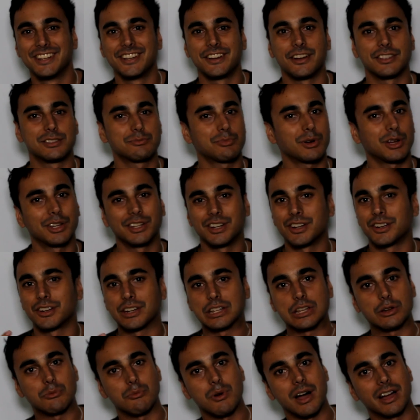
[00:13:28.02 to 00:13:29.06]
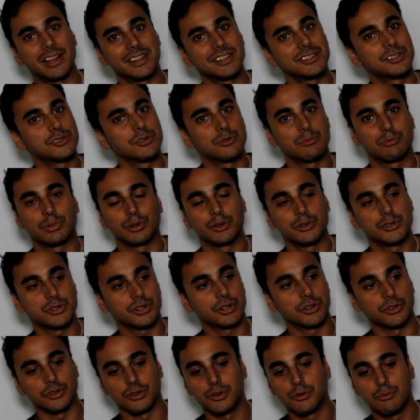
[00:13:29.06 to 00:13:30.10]
That's probably not in your mind to approach a
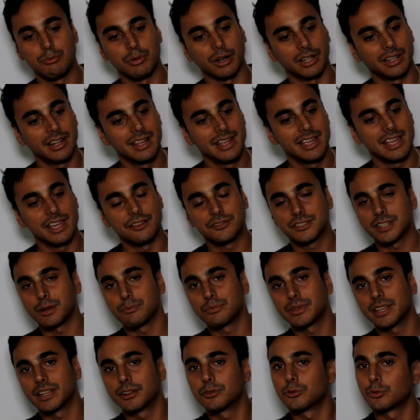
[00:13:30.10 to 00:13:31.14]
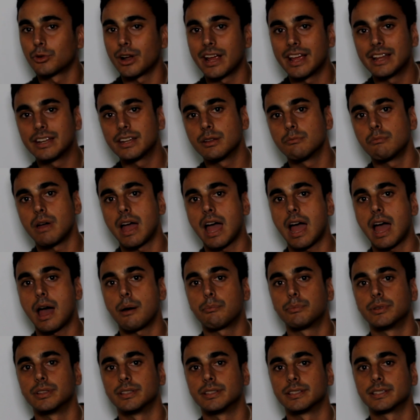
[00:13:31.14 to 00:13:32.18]
girl, but if something random
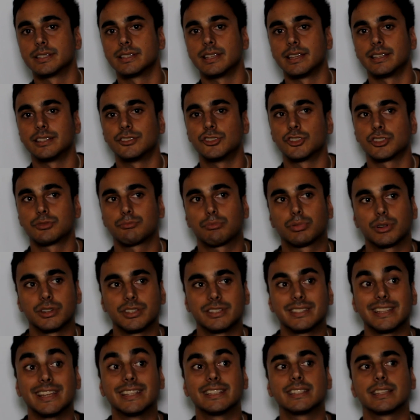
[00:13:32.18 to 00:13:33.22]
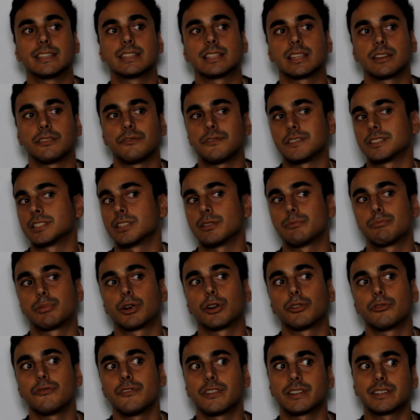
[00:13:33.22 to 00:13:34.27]
happens that just presents itself as the
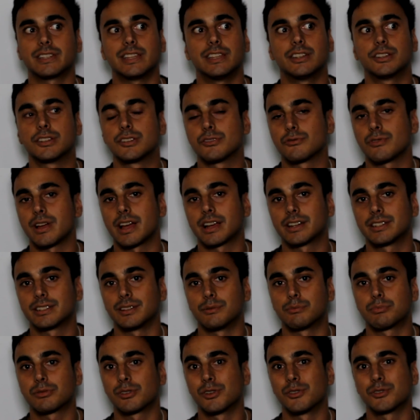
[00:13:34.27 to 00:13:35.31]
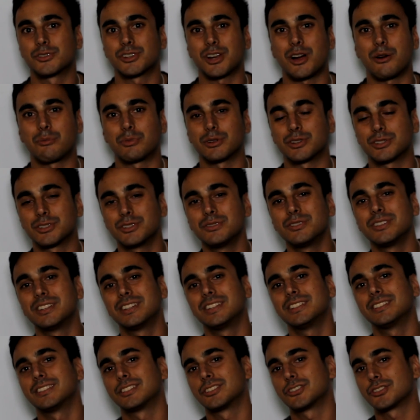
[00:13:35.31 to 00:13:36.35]
perfect indirect approach
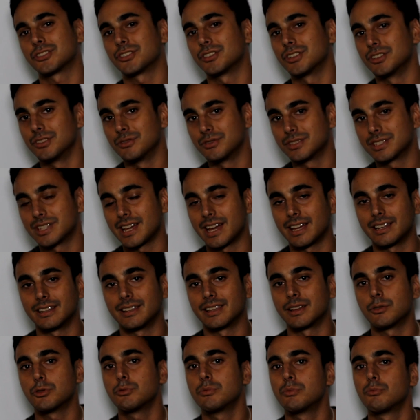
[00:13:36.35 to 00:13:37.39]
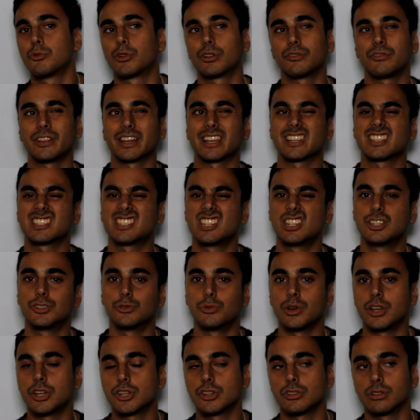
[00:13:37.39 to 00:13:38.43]
opportunity, then sure, use that. And that would be more of like a
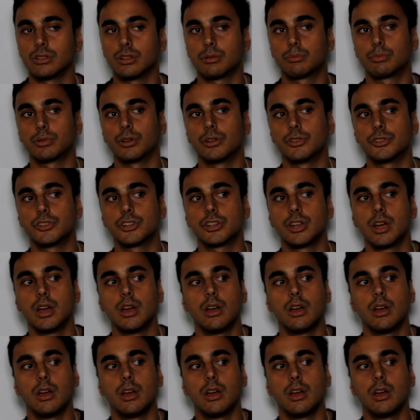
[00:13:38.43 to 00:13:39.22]
situational approach.